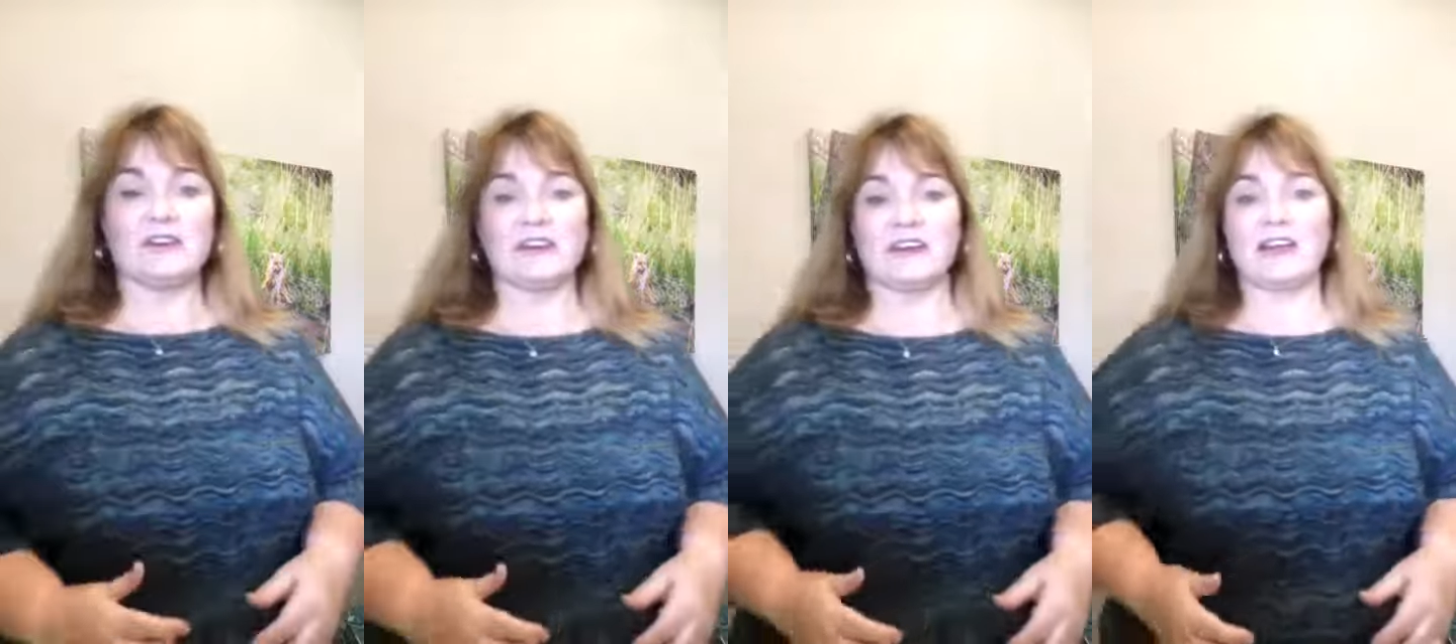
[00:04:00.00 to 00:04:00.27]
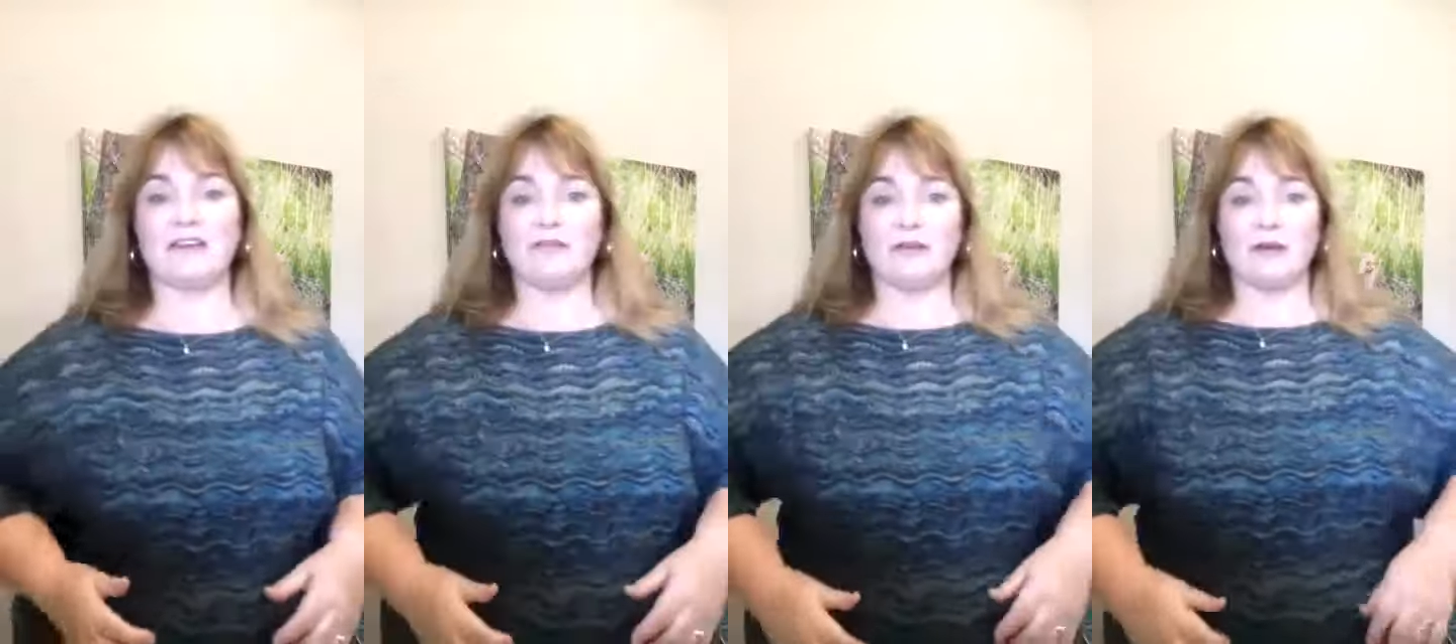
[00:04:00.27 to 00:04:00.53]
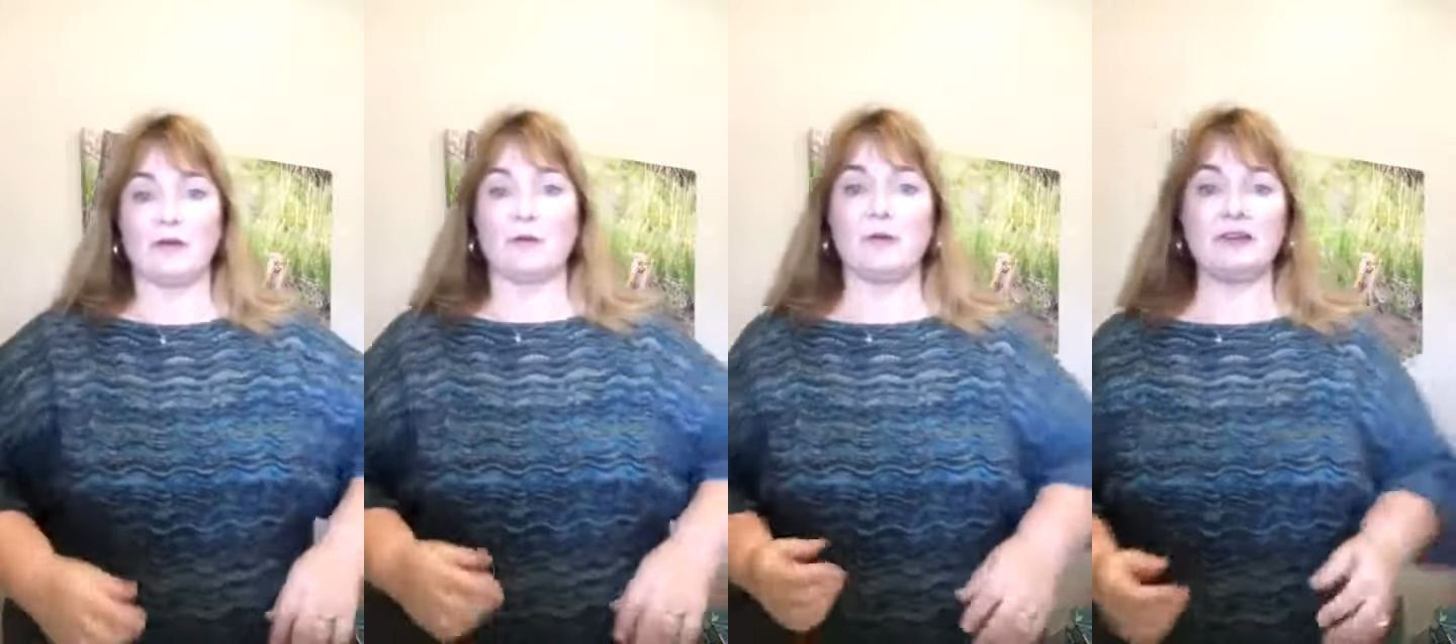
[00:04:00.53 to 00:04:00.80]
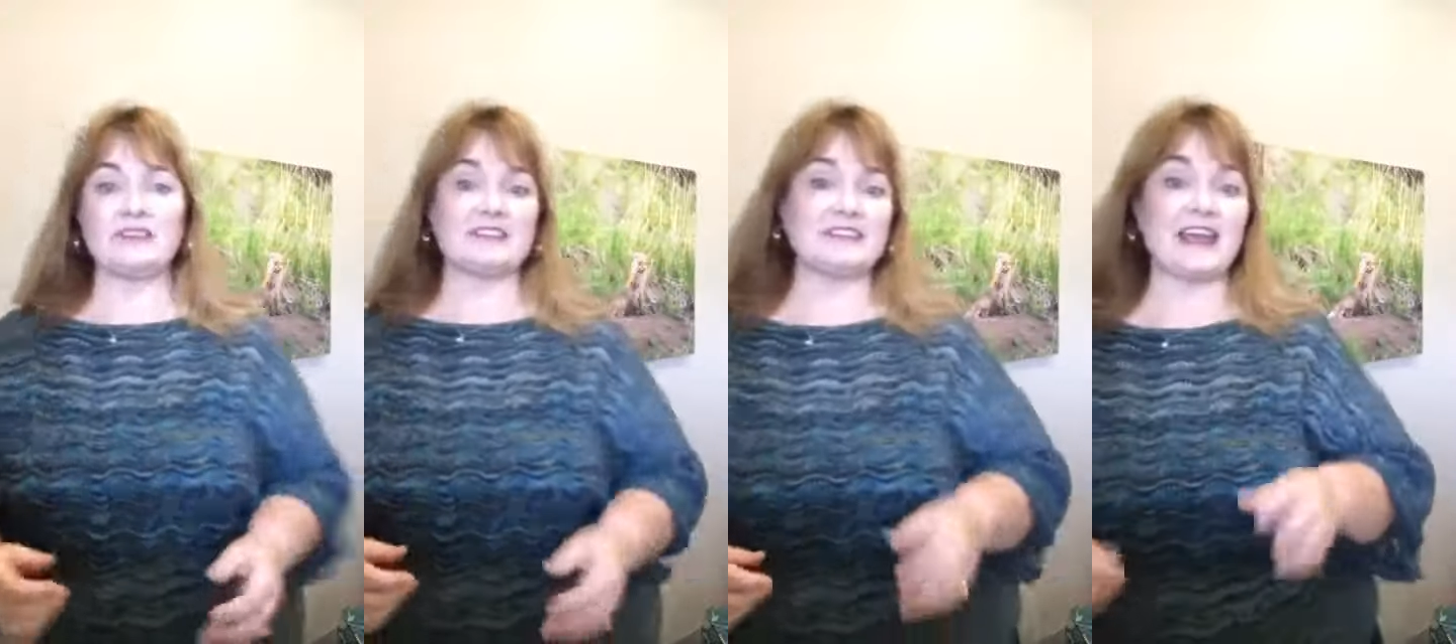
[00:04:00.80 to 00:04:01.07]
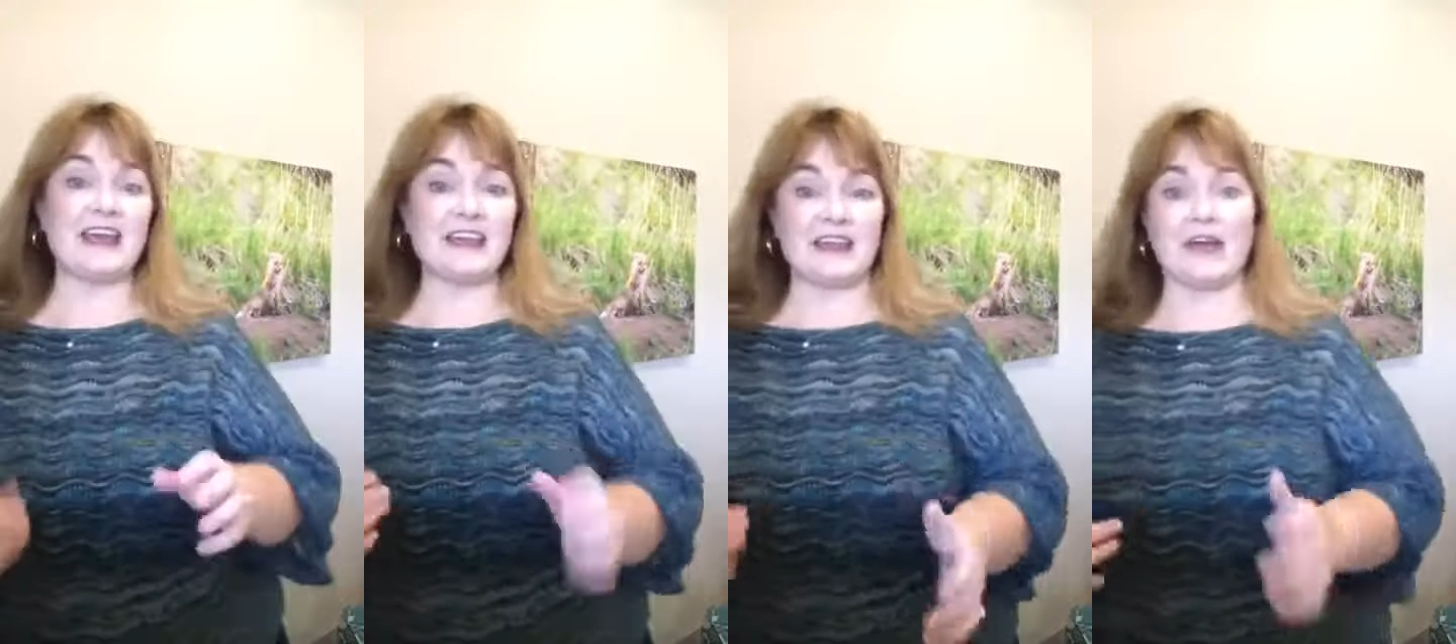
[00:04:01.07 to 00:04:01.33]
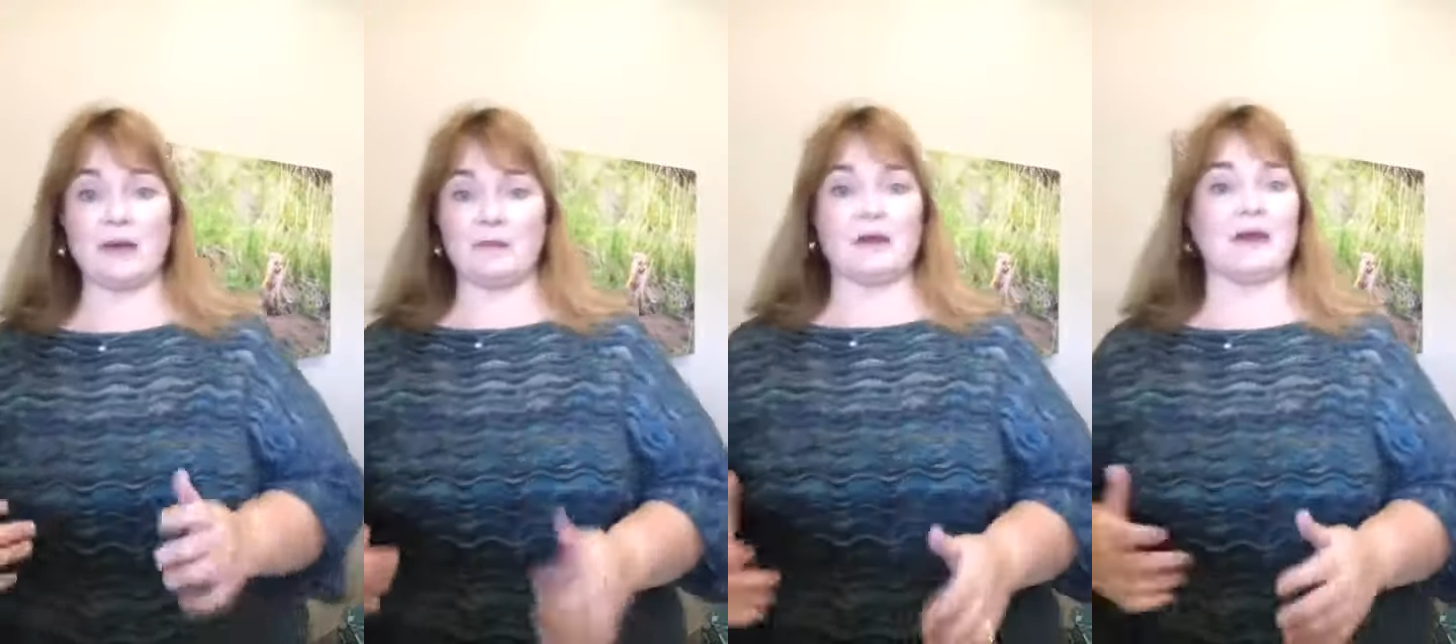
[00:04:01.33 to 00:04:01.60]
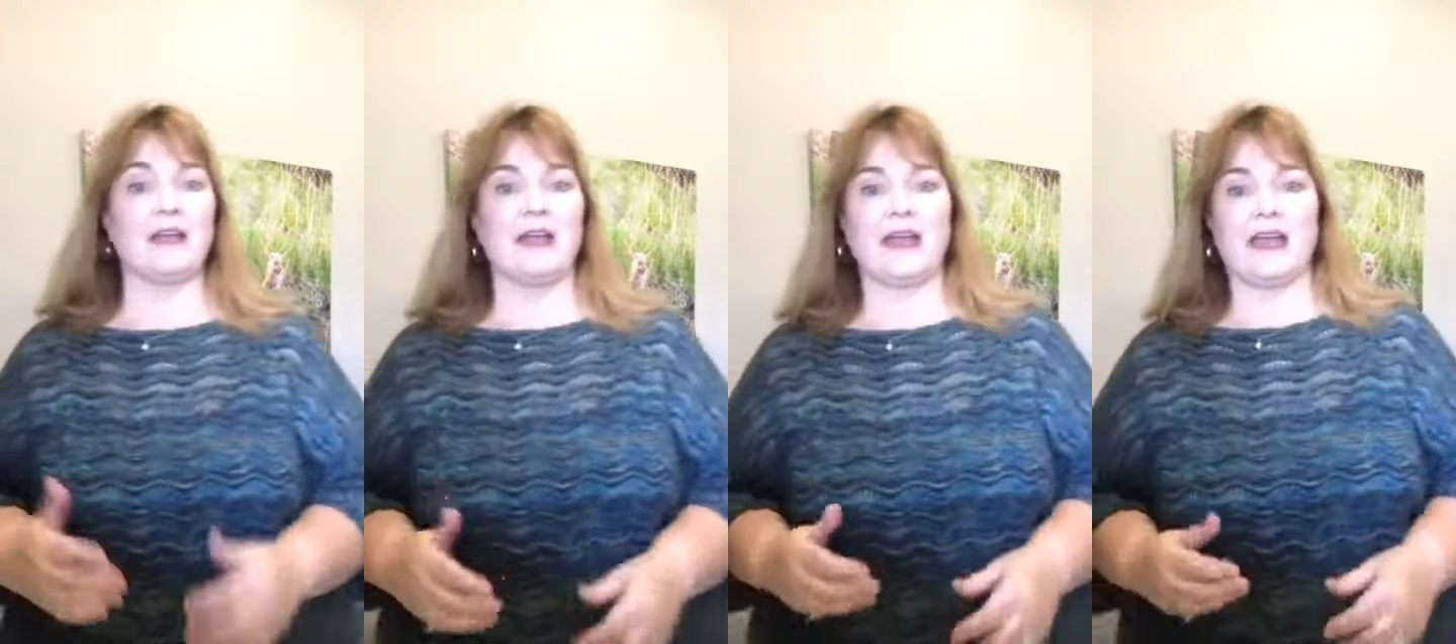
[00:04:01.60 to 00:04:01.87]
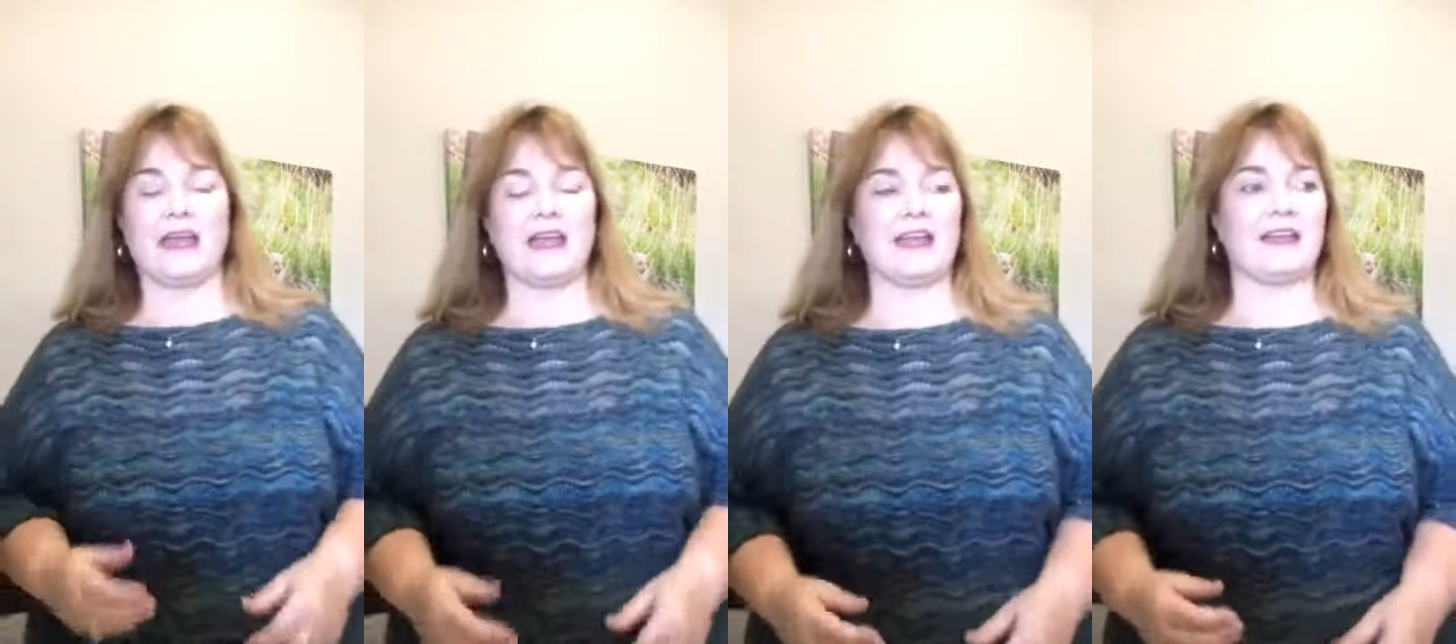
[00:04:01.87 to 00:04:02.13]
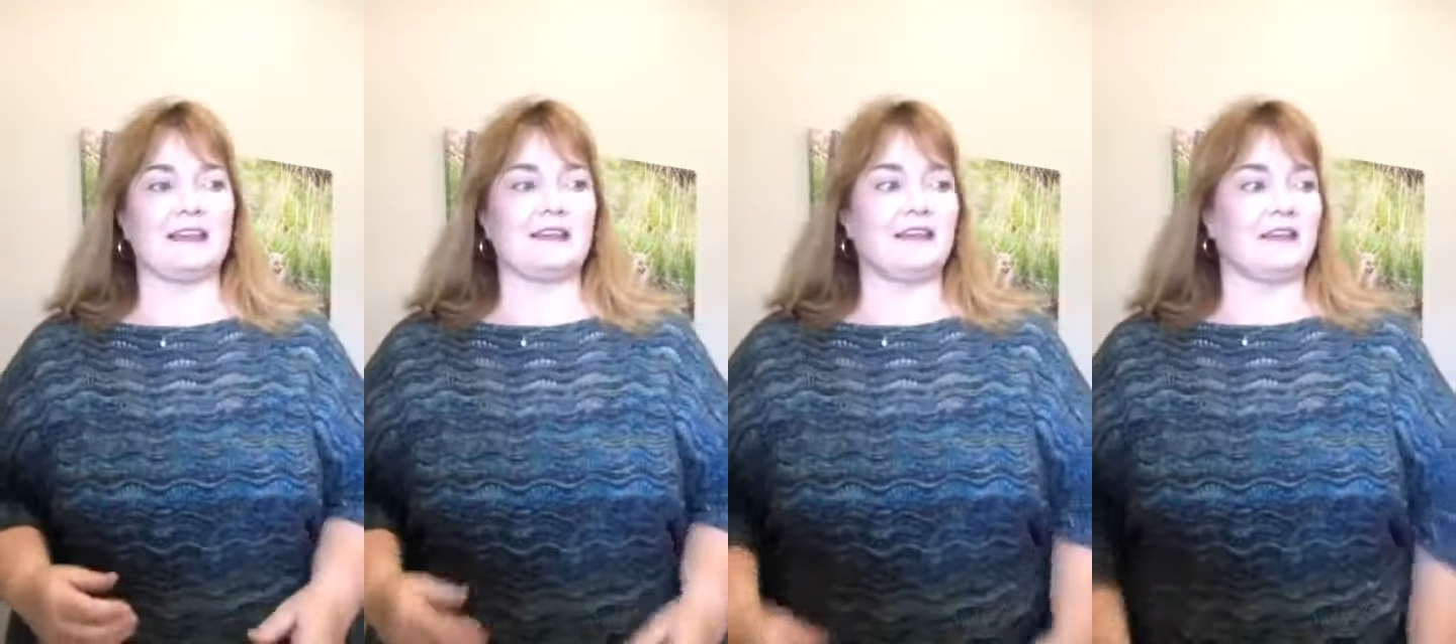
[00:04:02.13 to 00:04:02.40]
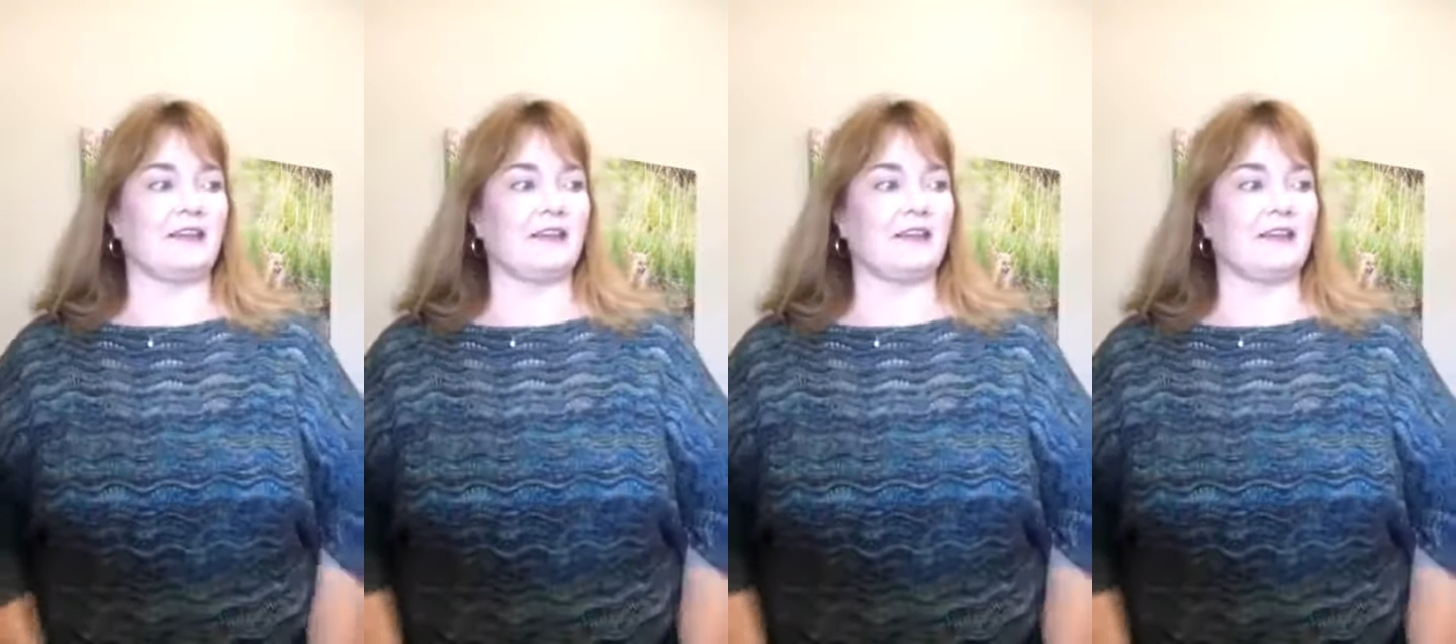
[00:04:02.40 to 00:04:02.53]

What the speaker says: enough, we set up, and